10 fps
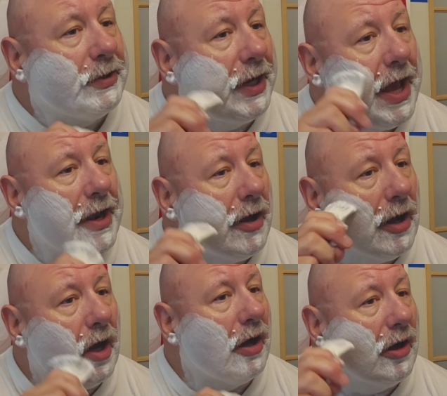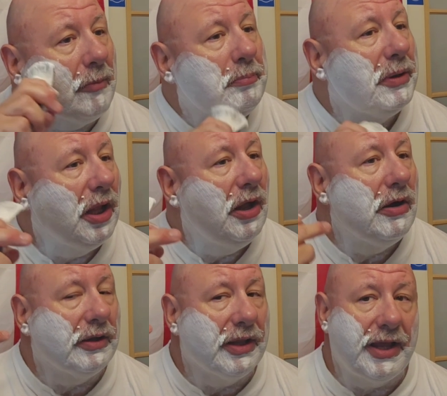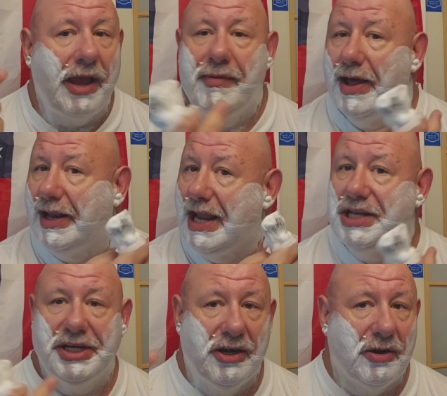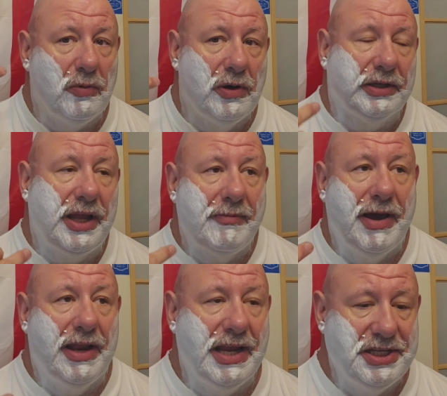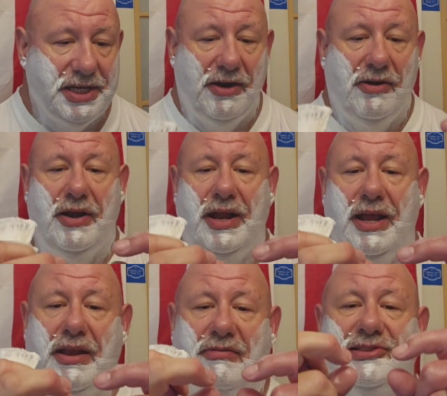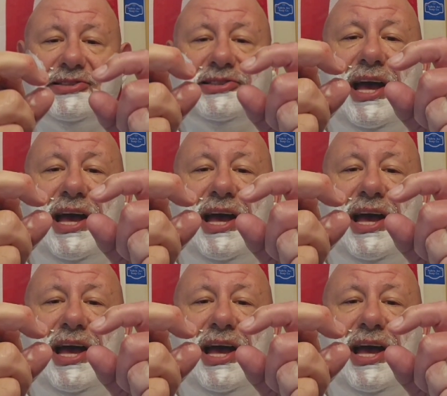She had a plug that came out of each ear. One came out of each ear, and it was